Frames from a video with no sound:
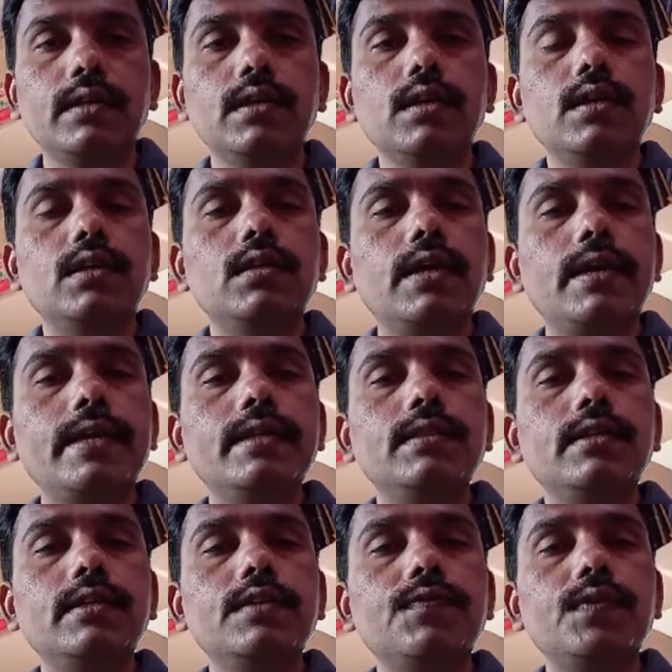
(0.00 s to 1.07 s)
again the
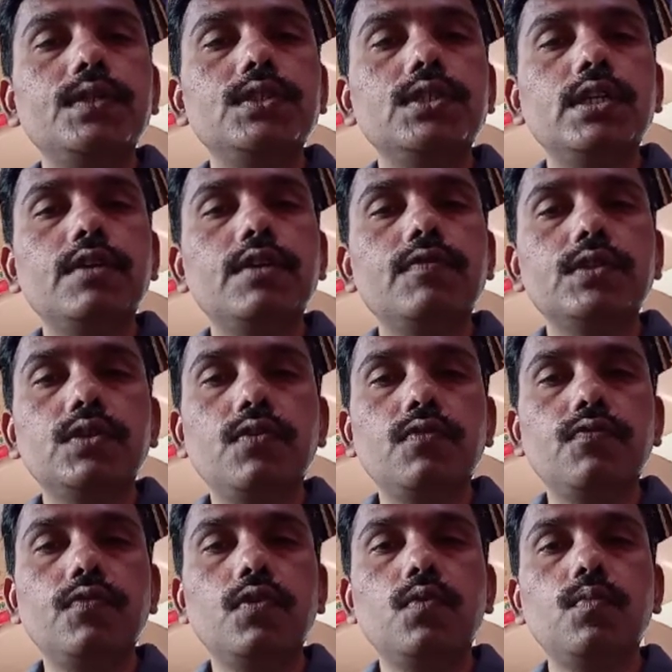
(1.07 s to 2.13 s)
differential equation of wave
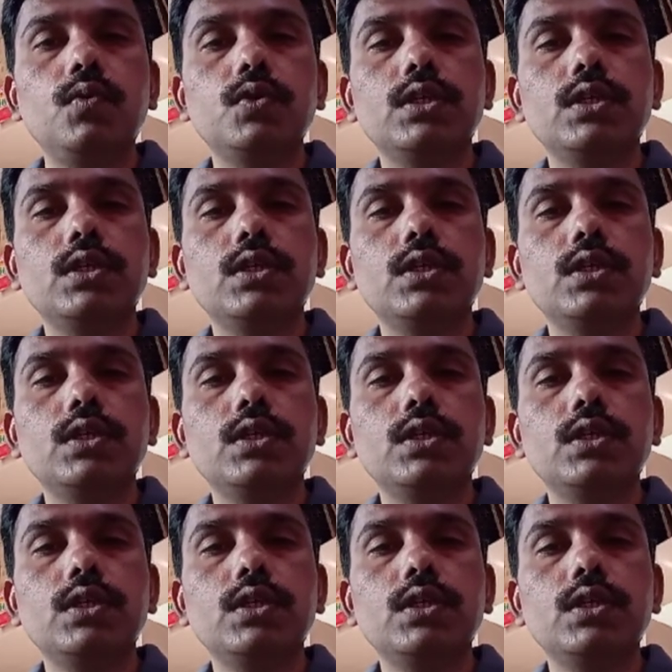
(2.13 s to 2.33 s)
motion,